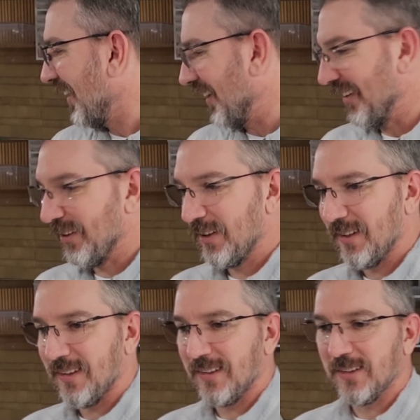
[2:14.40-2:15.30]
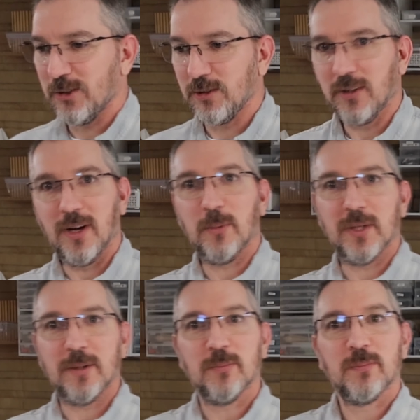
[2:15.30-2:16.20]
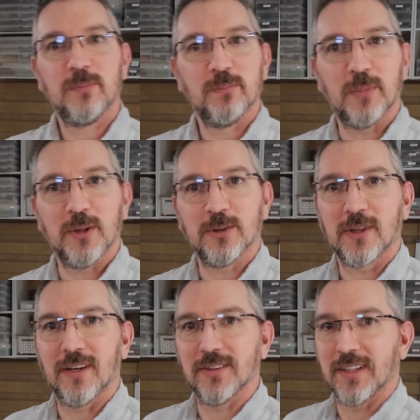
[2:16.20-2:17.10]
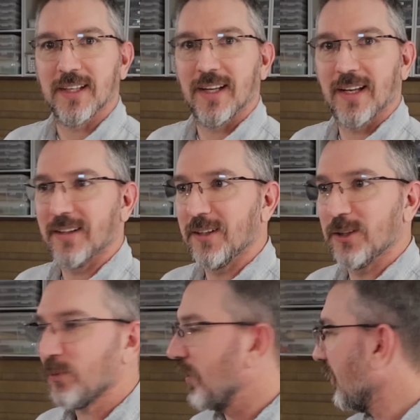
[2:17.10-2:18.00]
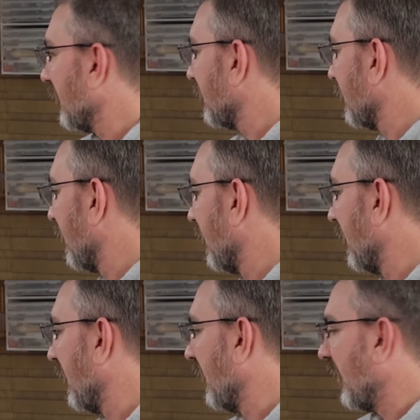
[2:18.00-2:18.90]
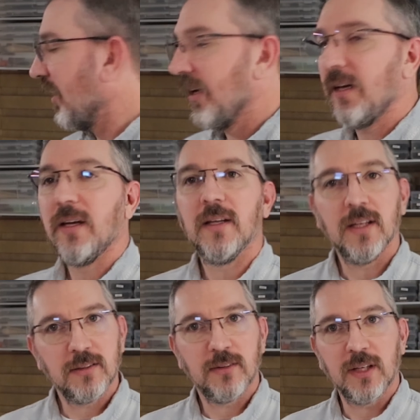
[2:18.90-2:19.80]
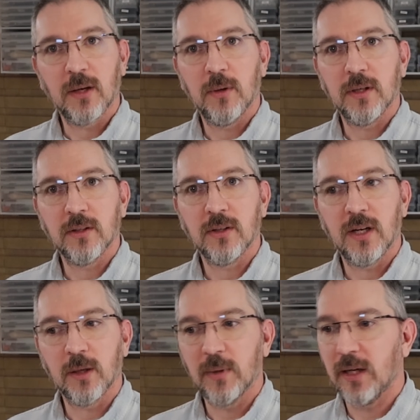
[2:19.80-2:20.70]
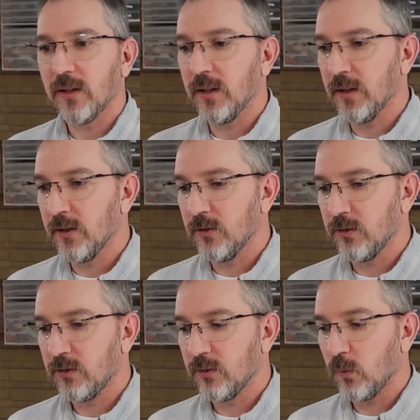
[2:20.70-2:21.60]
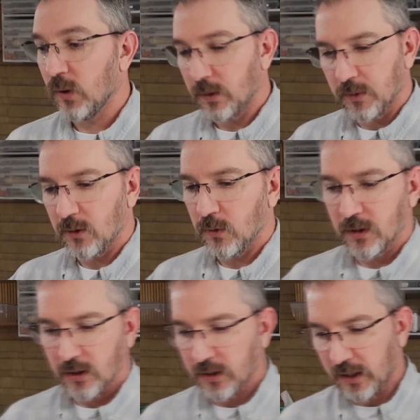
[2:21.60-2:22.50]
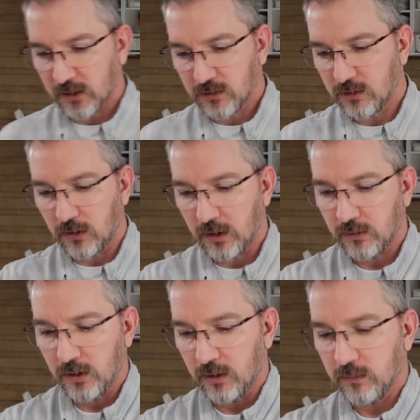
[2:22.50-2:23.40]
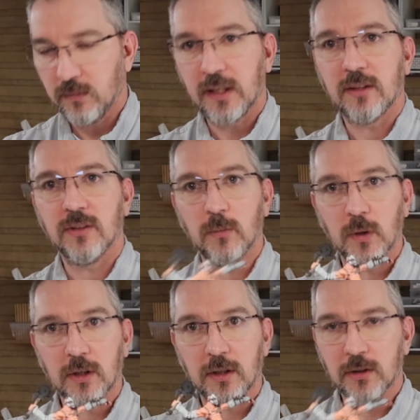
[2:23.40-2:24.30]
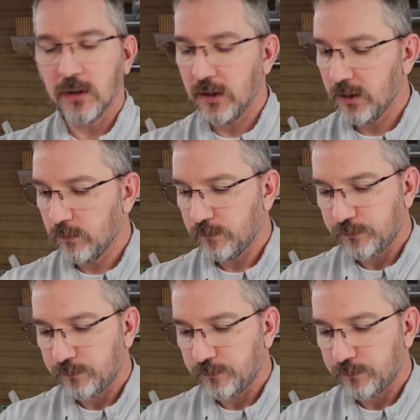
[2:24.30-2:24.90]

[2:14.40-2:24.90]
and let you know how many burn scars I get out of the experience. The other thing I wanted to talk about is what I'm going to work on next. So like I said, working on Krieg,